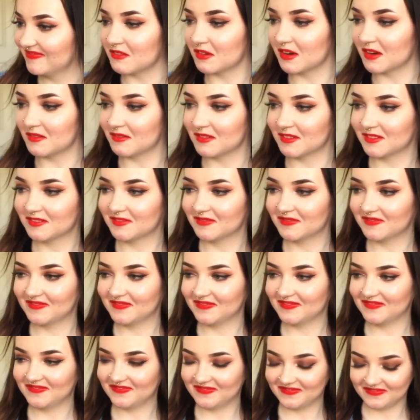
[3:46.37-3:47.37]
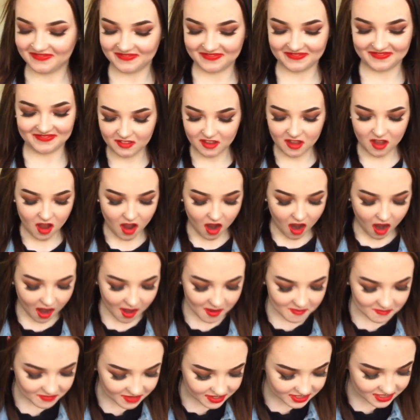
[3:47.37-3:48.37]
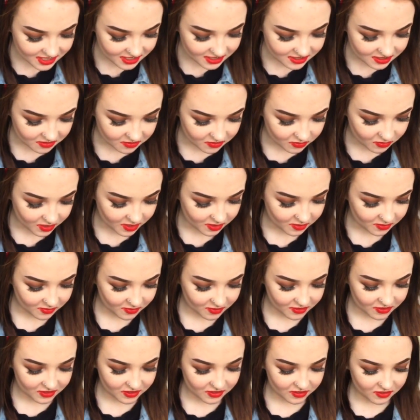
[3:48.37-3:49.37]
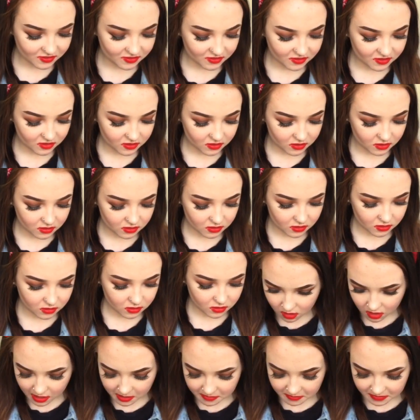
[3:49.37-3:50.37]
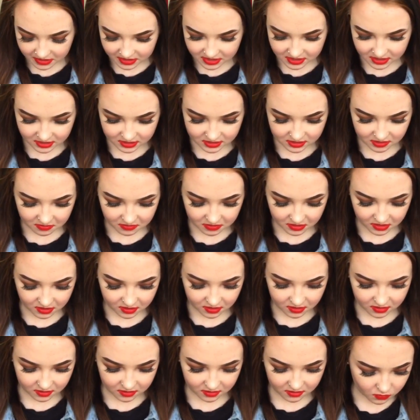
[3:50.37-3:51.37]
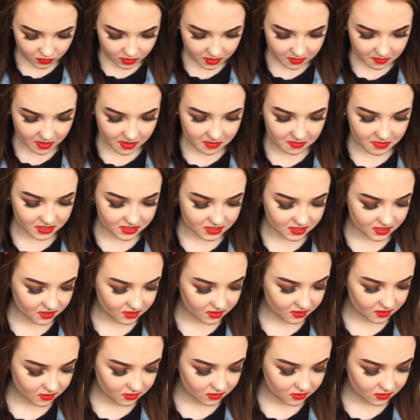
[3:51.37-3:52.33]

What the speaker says: Whatever. I'm missing something. Wait, 1, 2. I'm missing something. What am I missing?